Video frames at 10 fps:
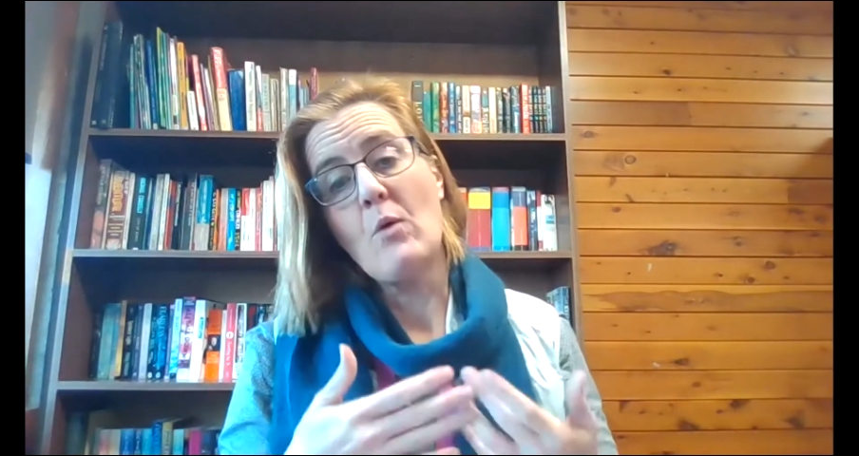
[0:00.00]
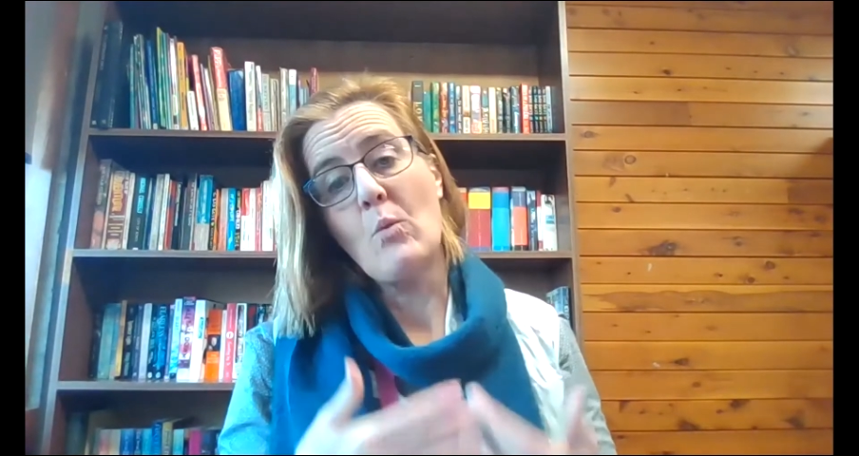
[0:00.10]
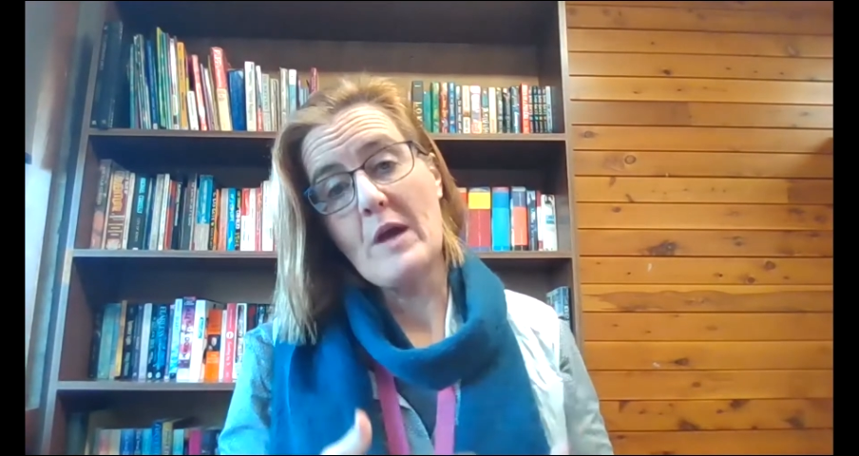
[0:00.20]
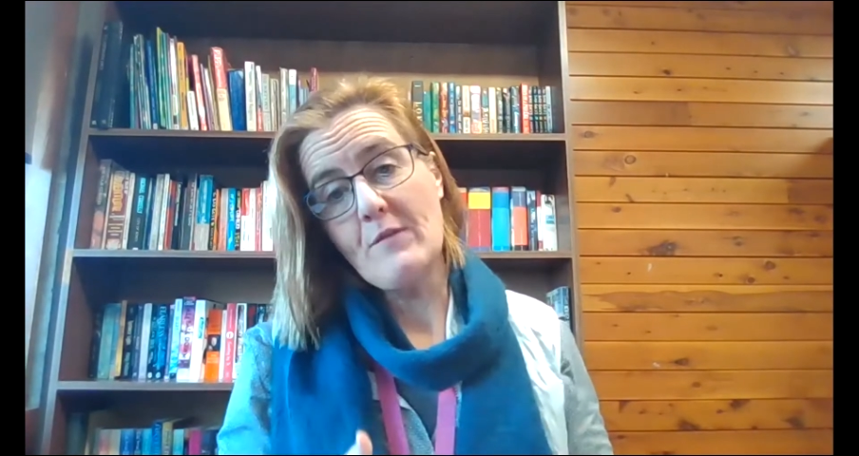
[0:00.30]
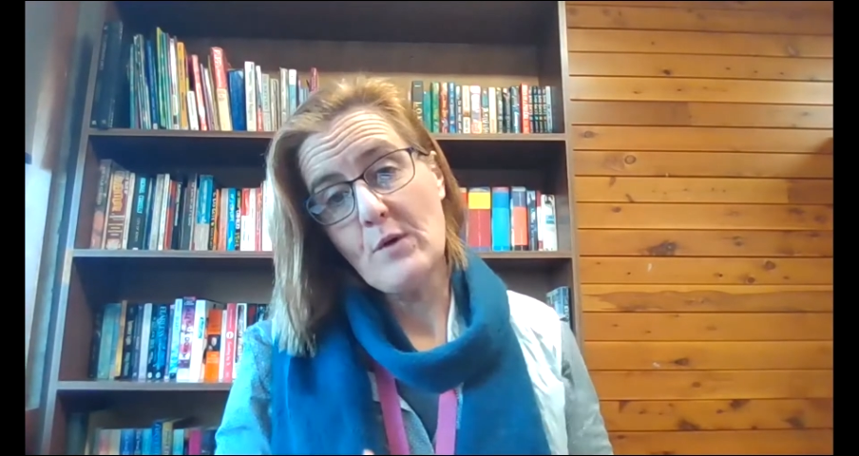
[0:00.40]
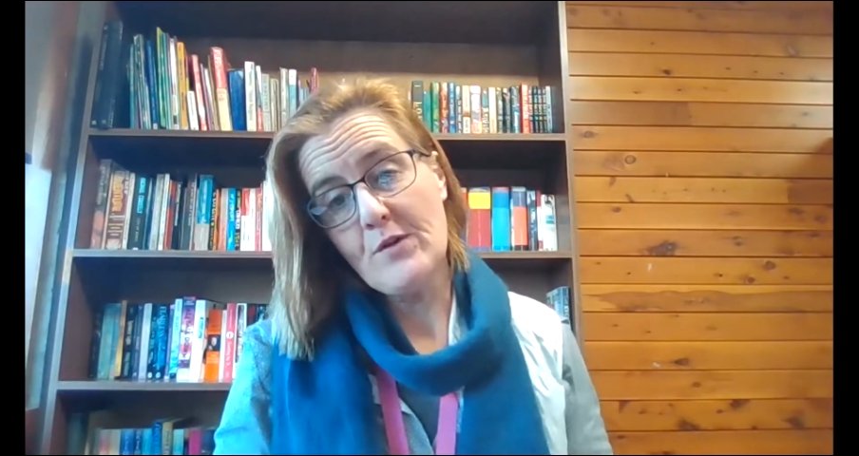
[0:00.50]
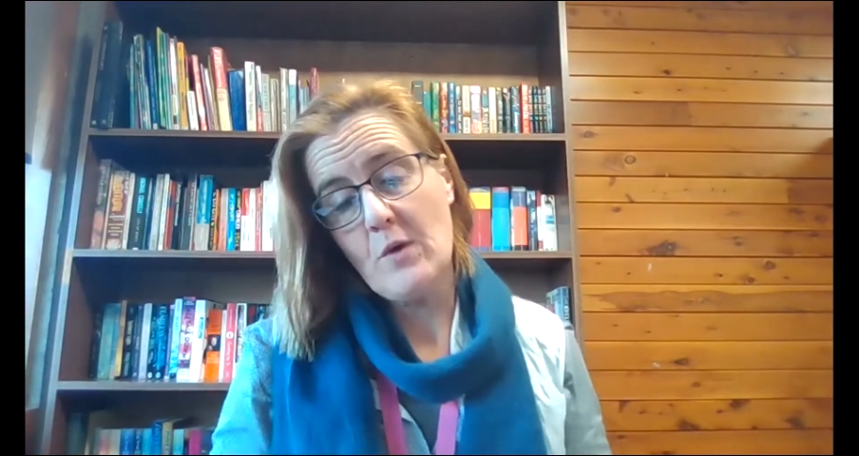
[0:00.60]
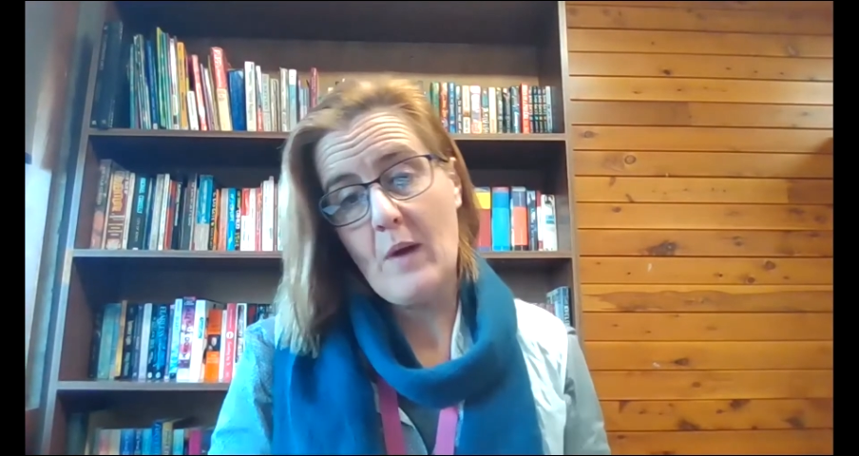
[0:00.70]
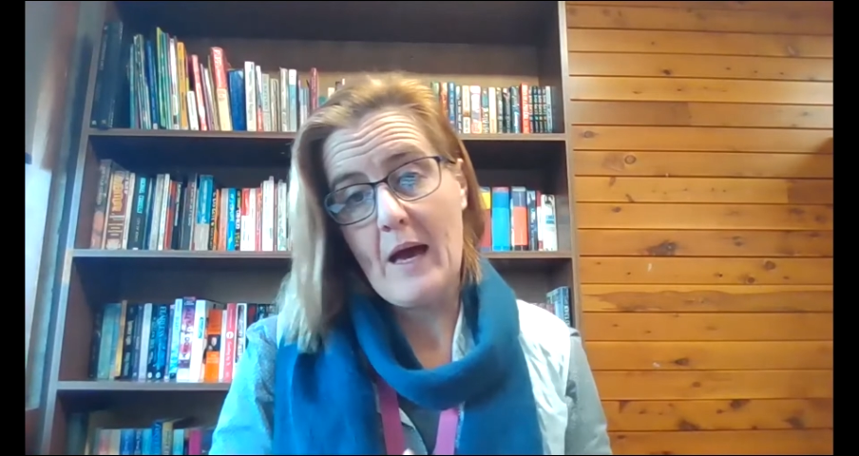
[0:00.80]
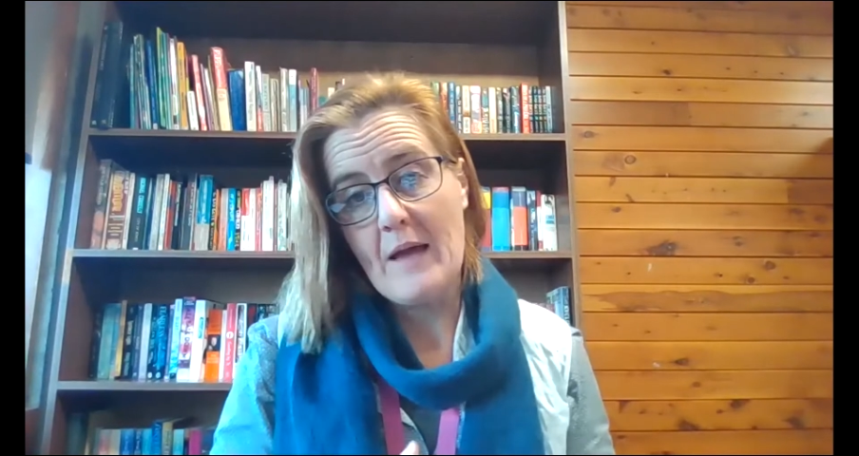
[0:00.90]
we've
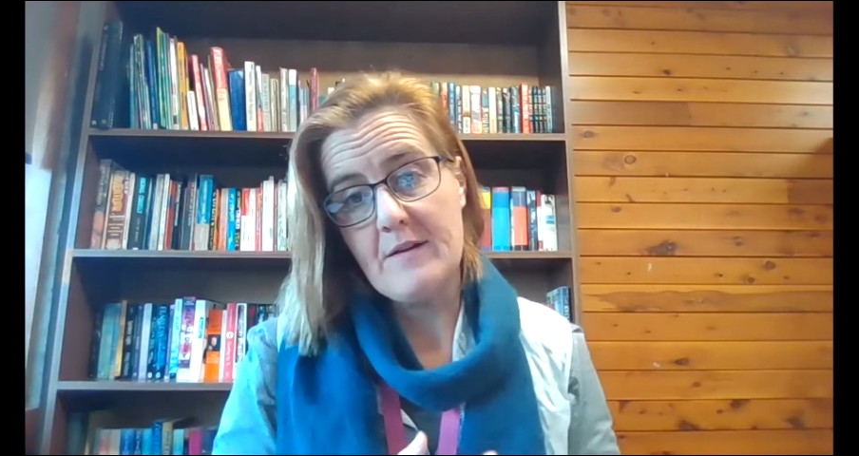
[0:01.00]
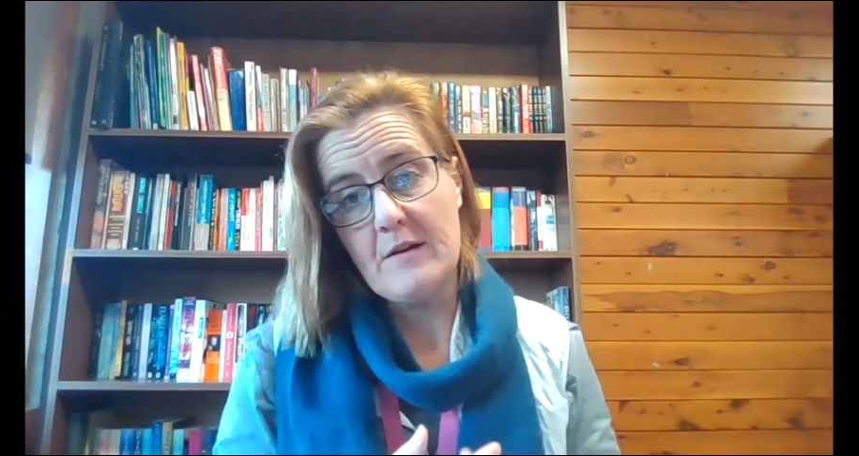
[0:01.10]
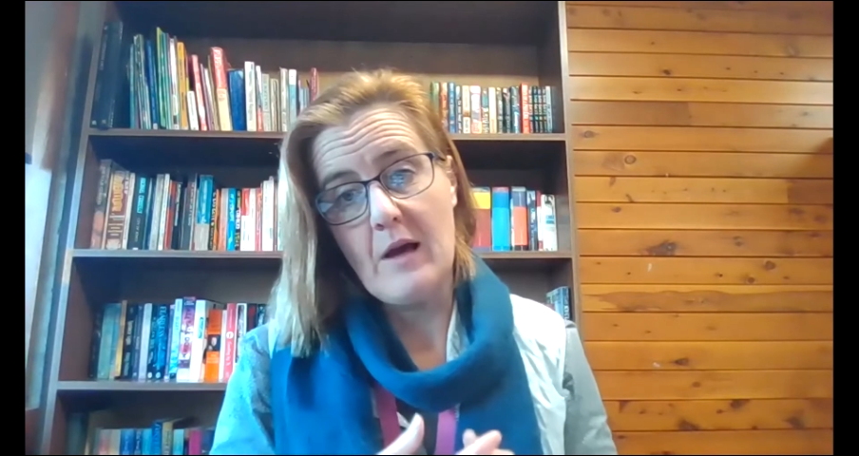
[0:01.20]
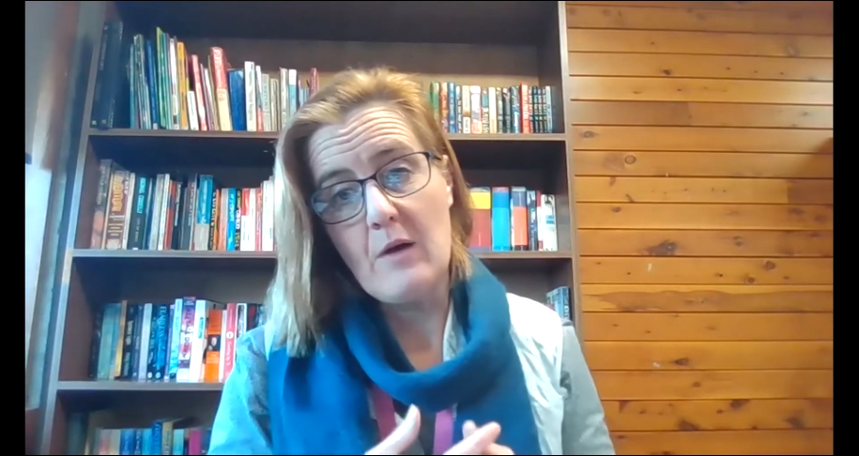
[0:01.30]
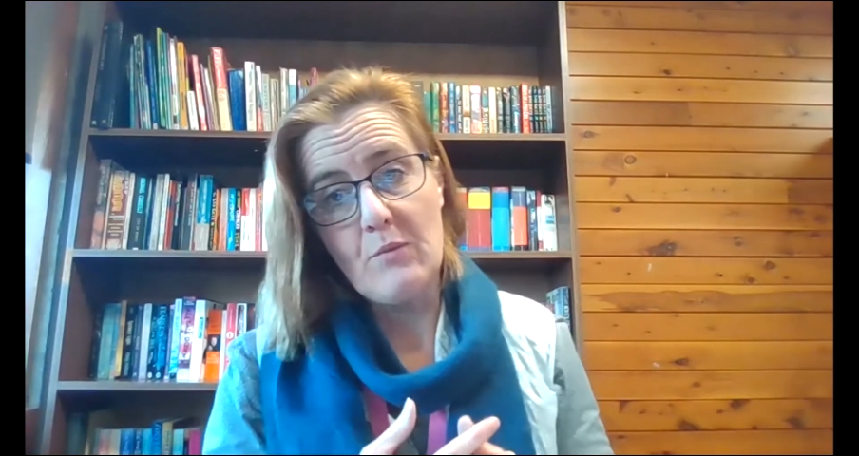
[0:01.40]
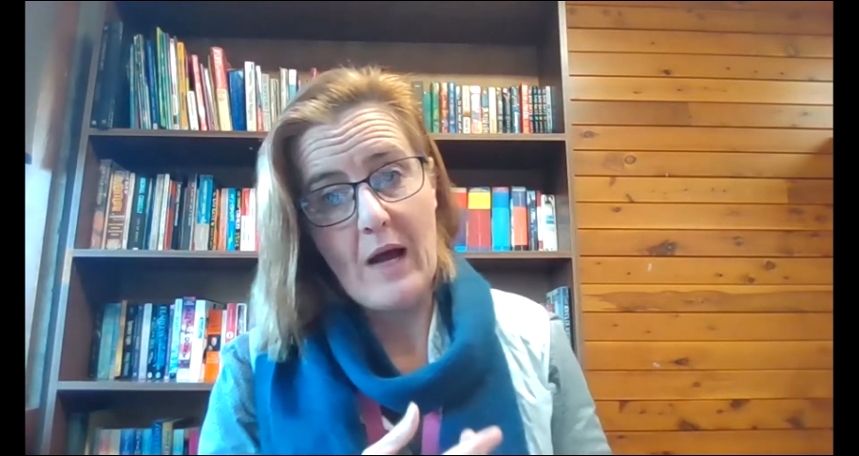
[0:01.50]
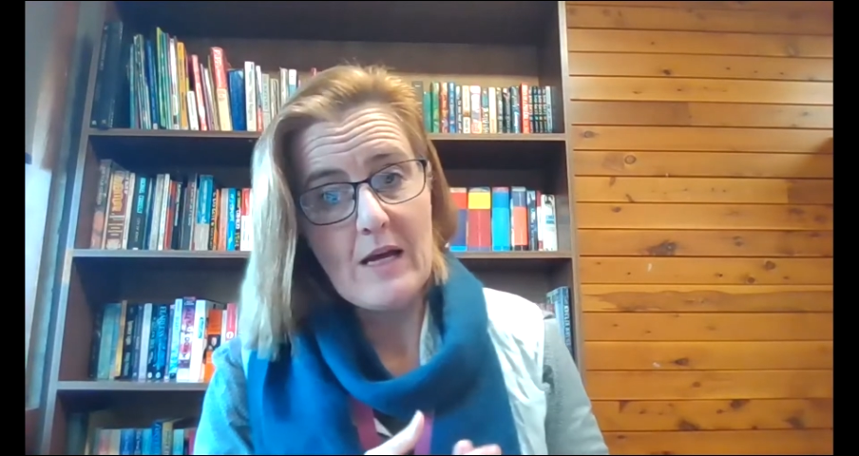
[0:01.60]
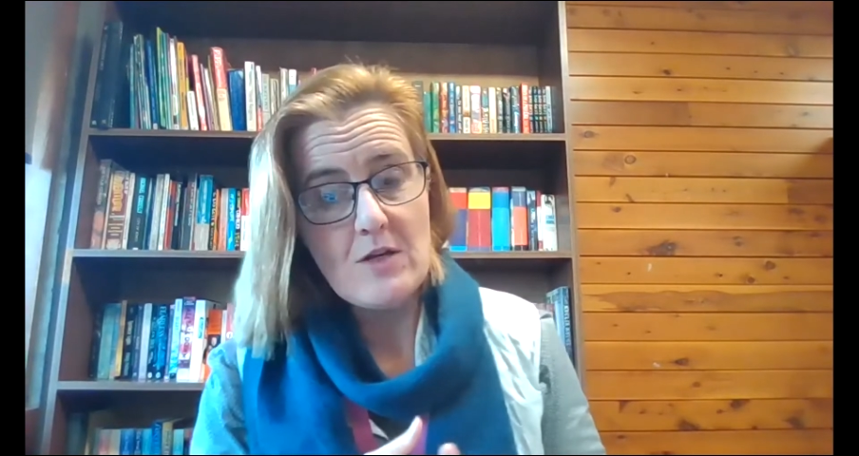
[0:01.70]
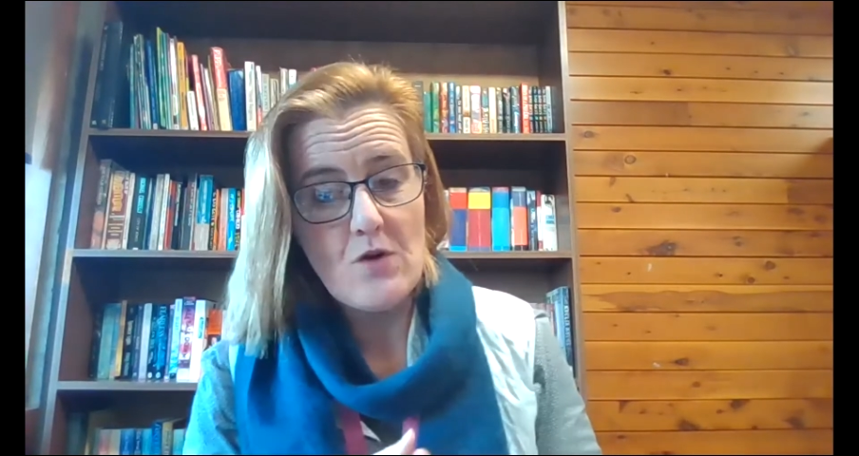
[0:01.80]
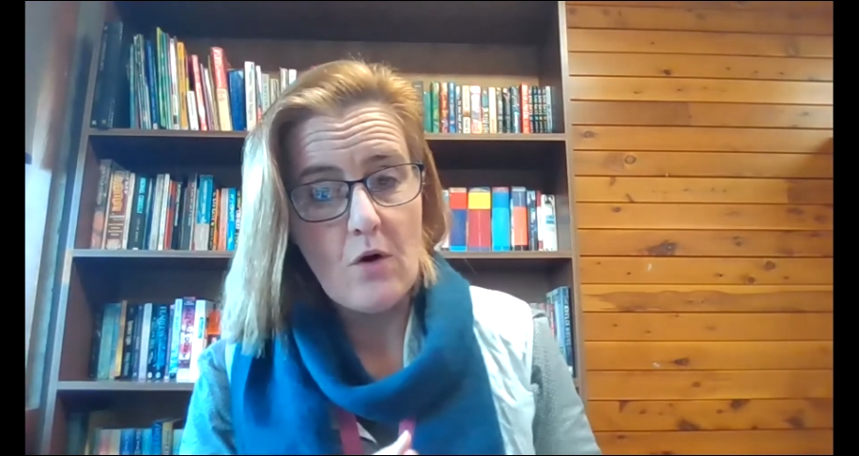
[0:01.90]
also added a range